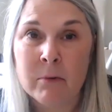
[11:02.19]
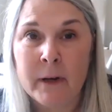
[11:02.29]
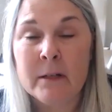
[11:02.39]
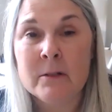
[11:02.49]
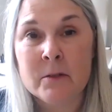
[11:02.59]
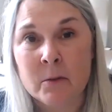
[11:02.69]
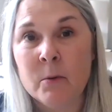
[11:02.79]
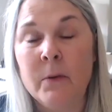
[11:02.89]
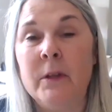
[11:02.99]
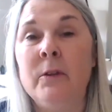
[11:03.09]
ranked
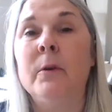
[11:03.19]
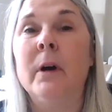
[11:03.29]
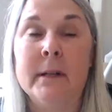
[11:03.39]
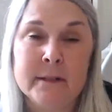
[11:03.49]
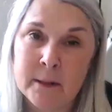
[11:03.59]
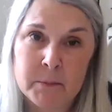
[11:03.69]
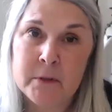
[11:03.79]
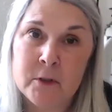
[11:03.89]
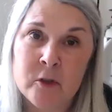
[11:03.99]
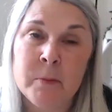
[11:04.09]
school that you got
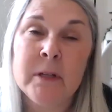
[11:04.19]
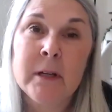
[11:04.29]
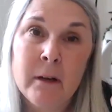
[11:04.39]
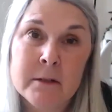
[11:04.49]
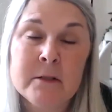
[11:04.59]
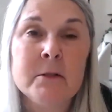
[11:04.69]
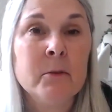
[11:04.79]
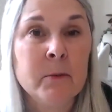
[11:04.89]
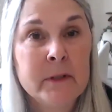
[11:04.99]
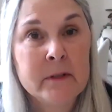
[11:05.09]
accepted to, because there's
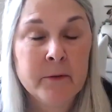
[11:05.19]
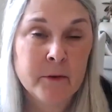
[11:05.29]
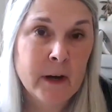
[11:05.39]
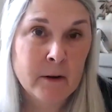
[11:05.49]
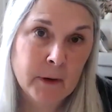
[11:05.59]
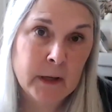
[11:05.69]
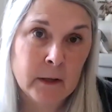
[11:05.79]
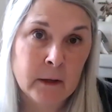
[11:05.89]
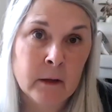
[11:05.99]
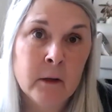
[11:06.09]
a reason for that
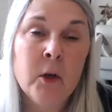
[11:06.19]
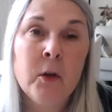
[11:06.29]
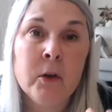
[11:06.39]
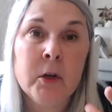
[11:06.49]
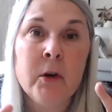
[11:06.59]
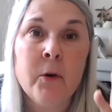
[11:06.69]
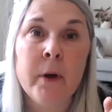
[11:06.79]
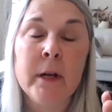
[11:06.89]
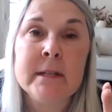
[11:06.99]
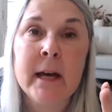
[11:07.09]
ranking. You're
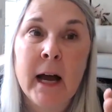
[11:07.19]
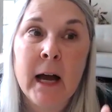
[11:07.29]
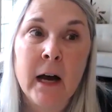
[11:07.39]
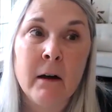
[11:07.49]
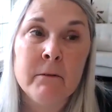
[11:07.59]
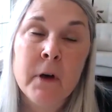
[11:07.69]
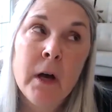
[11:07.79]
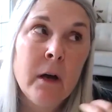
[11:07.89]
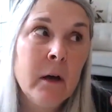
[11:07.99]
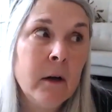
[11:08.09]
going to have
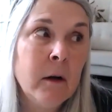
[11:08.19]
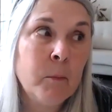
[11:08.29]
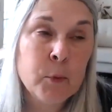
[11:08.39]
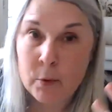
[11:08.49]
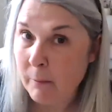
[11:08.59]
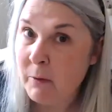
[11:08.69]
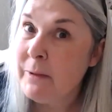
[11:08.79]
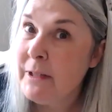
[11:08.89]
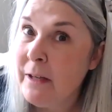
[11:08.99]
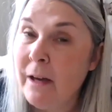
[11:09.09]

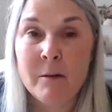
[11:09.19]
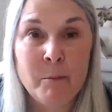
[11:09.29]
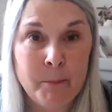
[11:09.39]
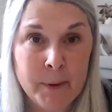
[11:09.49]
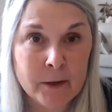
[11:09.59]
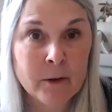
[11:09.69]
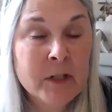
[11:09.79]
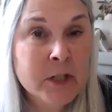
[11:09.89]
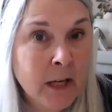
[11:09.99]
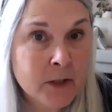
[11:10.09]
probably a better
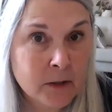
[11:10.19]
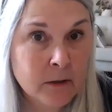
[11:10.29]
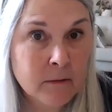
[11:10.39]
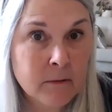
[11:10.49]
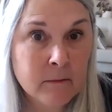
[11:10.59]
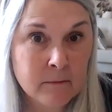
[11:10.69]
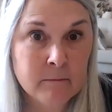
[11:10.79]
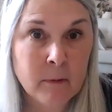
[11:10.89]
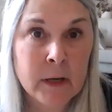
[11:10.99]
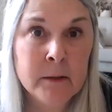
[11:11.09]
education,
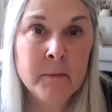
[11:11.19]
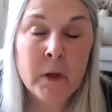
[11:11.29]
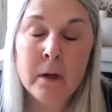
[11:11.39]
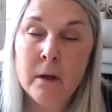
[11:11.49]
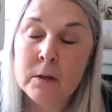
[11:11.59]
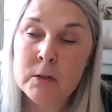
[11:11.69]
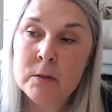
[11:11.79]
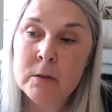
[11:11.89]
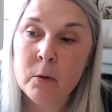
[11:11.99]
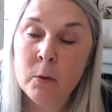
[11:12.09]
right?
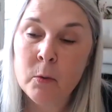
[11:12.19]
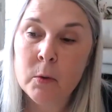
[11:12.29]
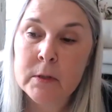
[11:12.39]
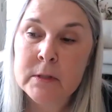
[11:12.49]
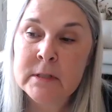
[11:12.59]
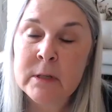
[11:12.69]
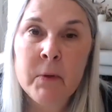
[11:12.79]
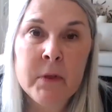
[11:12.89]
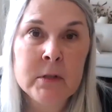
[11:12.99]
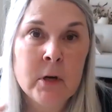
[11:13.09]
So some of
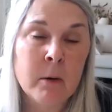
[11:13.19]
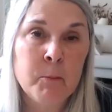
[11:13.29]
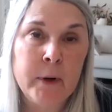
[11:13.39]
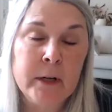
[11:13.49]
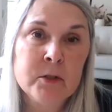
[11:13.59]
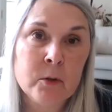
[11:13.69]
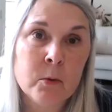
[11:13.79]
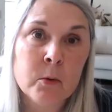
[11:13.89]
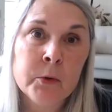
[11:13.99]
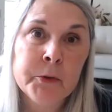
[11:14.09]
the top ranked
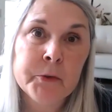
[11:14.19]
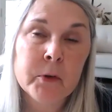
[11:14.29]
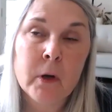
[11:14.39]
schools